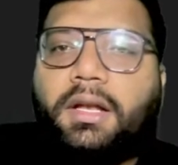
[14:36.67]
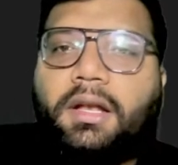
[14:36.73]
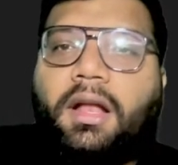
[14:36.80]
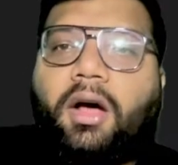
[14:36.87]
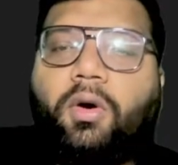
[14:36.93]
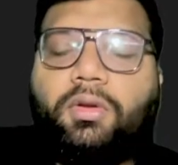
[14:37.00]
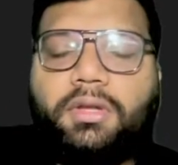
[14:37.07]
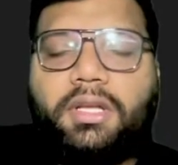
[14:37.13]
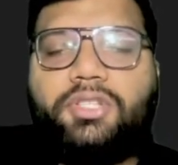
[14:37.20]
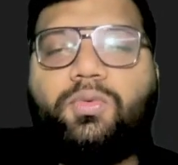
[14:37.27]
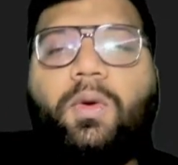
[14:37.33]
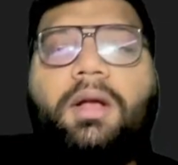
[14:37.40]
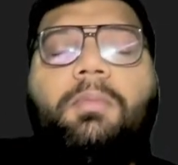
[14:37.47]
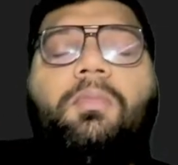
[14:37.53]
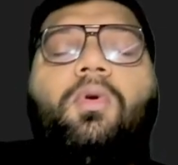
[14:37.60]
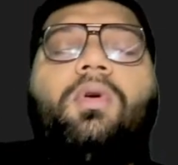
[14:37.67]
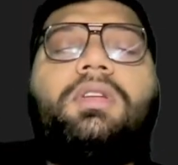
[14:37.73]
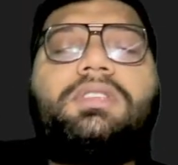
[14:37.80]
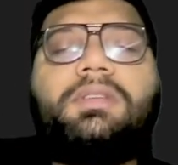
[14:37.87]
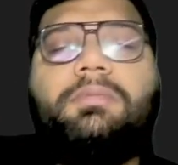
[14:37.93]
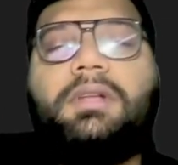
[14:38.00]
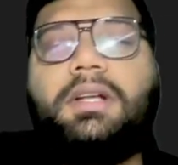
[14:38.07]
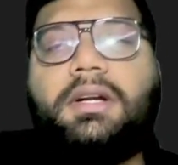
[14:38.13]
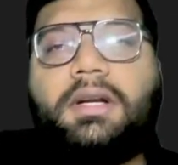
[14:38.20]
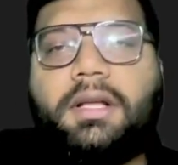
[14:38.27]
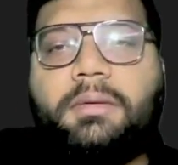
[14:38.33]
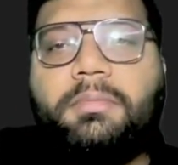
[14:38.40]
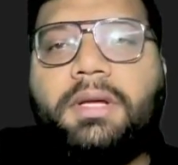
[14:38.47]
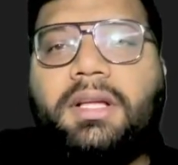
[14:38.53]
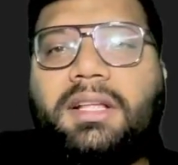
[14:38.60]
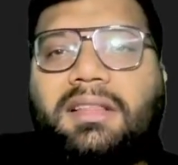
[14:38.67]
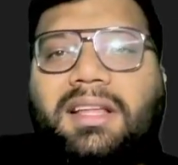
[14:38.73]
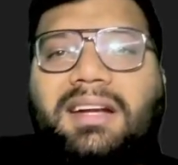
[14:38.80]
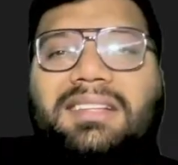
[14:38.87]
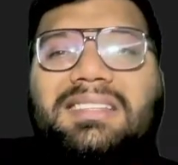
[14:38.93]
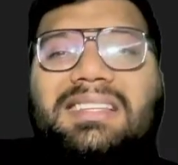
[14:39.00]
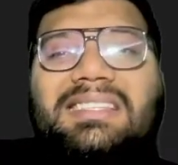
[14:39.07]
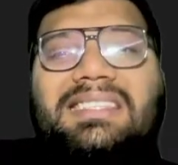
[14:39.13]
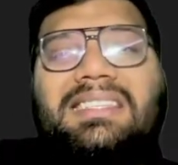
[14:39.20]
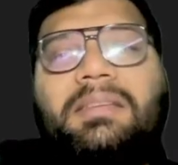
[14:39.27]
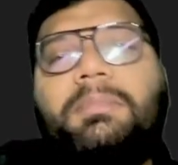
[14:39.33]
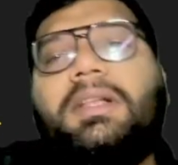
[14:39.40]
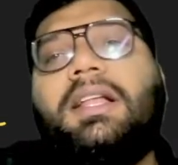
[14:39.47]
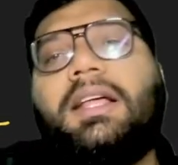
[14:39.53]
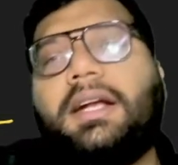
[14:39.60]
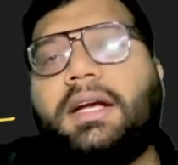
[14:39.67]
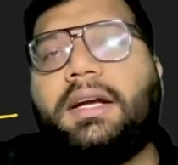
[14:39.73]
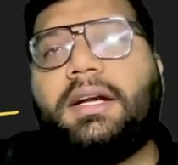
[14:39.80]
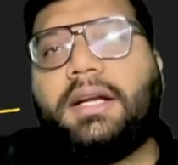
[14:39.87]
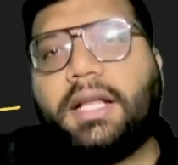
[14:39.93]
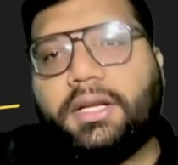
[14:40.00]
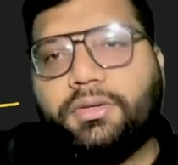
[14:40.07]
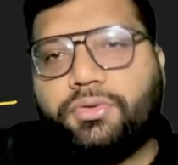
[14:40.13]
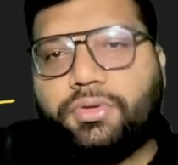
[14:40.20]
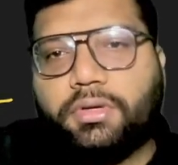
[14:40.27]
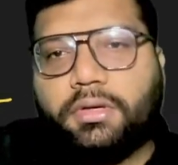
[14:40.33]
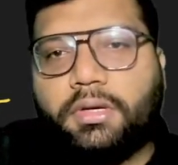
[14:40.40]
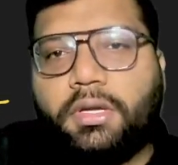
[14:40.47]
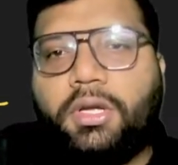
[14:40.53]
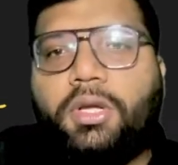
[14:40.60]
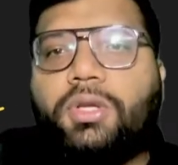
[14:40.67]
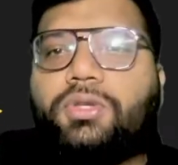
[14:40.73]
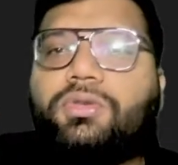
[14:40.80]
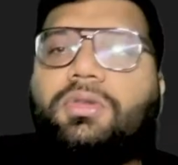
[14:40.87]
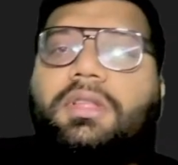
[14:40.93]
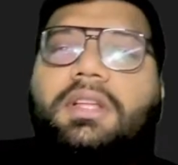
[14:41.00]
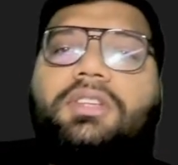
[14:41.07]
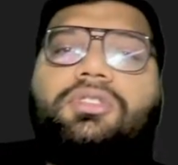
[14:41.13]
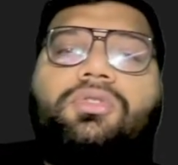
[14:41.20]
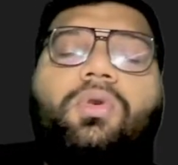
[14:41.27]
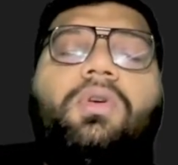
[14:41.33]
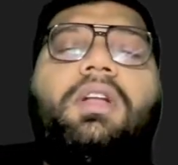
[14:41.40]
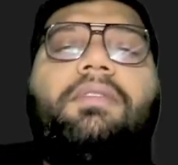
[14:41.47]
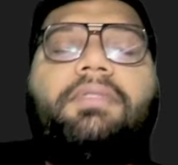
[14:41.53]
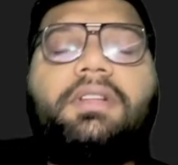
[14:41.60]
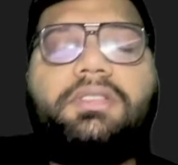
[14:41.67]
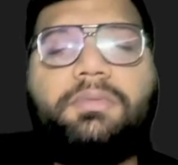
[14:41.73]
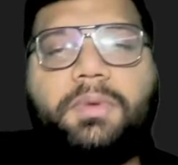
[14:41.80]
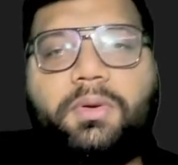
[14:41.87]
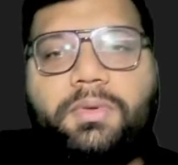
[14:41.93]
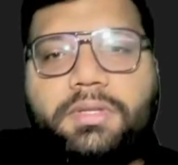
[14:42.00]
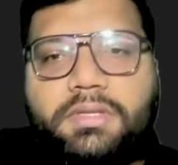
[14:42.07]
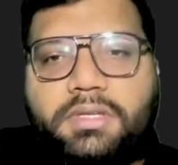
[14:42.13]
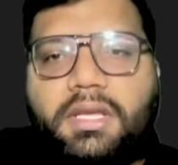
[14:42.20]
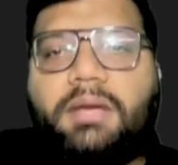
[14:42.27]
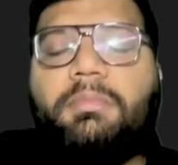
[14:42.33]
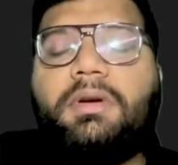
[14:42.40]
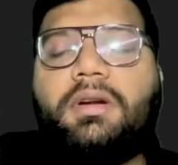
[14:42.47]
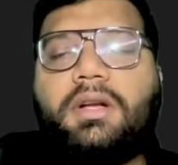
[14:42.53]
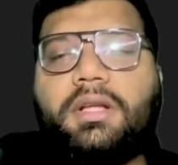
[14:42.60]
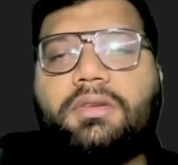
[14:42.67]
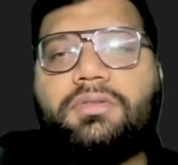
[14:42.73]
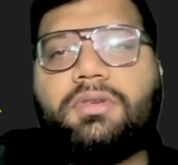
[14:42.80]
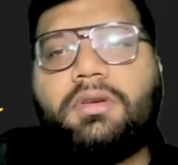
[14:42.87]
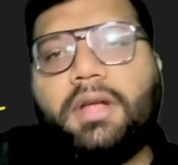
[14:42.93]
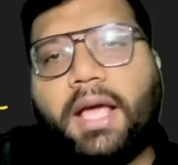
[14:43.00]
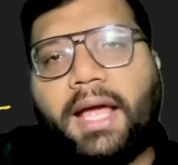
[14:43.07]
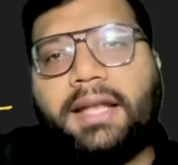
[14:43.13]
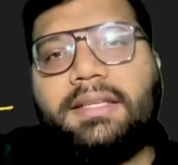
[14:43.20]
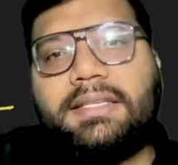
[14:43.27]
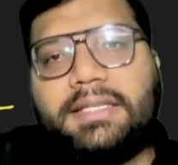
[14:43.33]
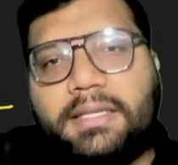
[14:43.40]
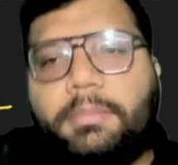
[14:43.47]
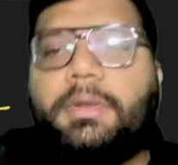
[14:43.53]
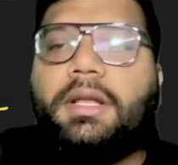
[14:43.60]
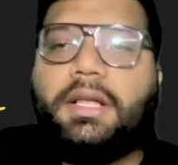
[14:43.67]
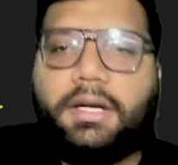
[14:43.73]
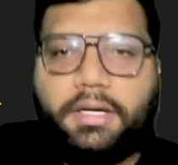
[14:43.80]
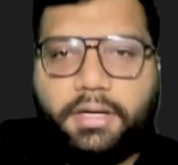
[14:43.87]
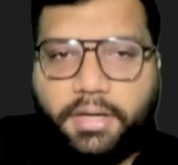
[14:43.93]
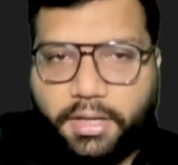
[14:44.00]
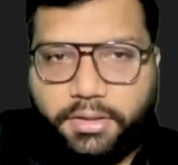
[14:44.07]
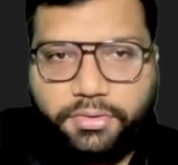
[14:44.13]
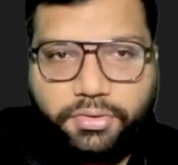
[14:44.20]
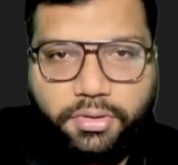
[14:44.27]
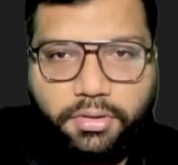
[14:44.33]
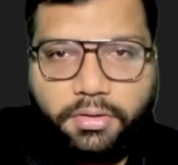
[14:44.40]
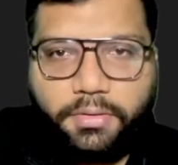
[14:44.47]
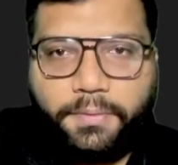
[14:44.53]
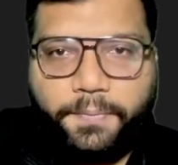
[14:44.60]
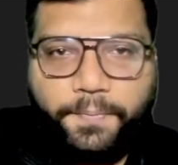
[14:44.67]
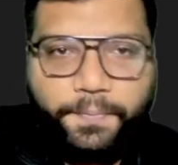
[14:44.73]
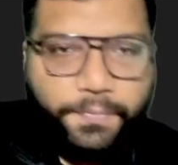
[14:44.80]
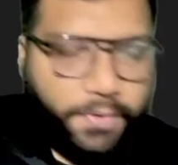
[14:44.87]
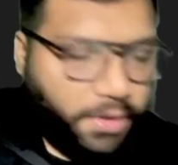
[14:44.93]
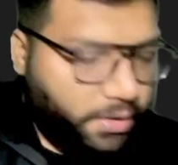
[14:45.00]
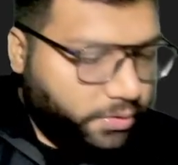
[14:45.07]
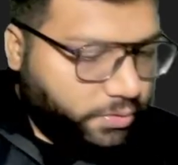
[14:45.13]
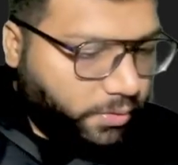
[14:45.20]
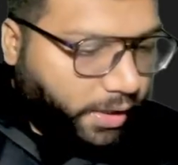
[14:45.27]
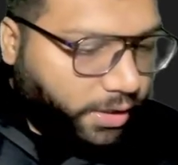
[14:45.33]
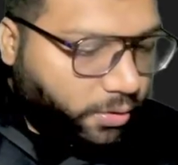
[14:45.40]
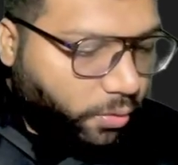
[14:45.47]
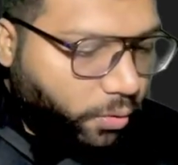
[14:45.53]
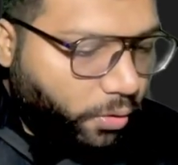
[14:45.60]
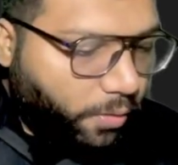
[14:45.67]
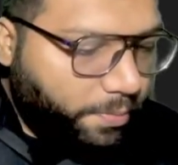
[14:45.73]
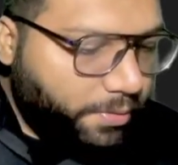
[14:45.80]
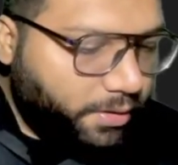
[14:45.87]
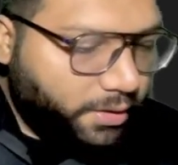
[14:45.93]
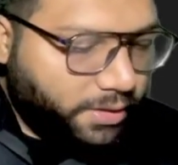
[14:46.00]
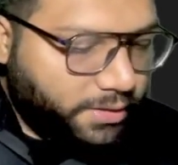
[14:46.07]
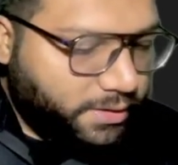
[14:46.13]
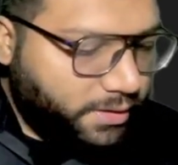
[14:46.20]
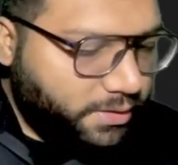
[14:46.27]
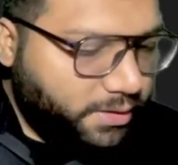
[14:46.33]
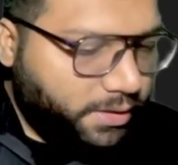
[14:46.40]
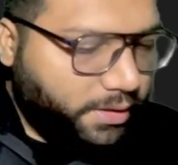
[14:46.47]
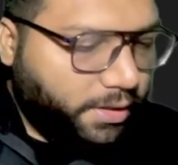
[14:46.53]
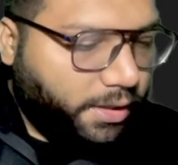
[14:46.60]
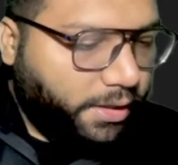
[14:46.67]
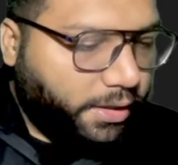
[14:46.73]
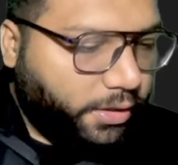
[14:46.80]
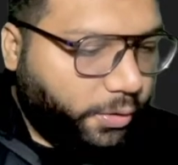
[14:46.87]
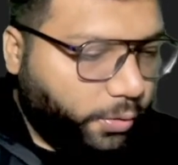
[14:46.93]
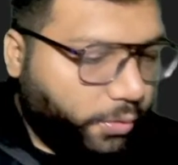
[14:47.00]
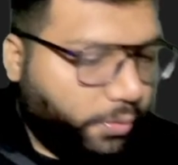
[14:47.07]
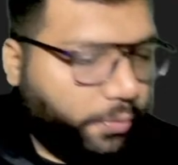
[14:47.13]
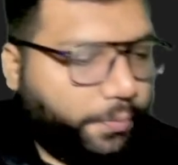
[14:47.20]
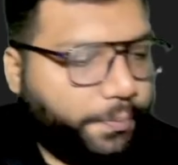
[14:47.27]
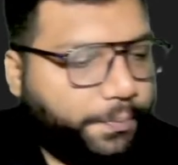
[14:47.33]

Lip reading: Now, there is one more similar term, that is similar intention. So there is no difference between same intention and similar intention. So I hope this is clear to you.